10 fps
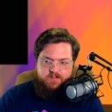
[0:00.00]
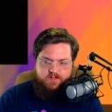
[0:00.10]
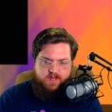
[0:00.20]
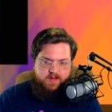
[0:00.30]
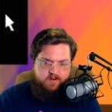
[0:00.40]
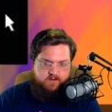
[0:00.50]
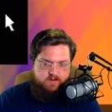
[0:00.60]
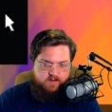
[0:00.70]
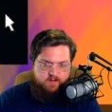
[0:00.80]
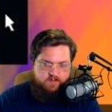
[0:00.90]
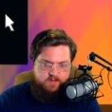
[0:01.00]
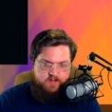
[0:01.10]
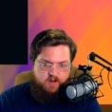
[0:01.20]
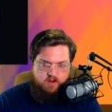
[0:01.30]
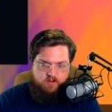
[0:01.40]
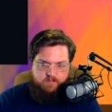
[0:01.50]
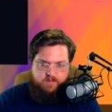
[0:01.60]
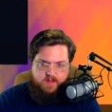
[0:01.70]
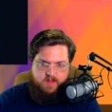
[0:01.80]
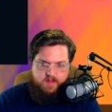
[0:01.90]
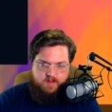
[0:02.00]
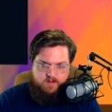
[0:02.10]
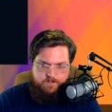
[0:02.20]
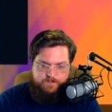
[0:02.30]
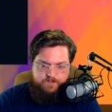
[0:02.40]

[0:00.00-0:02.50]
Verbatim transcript: that uh, the doll uh,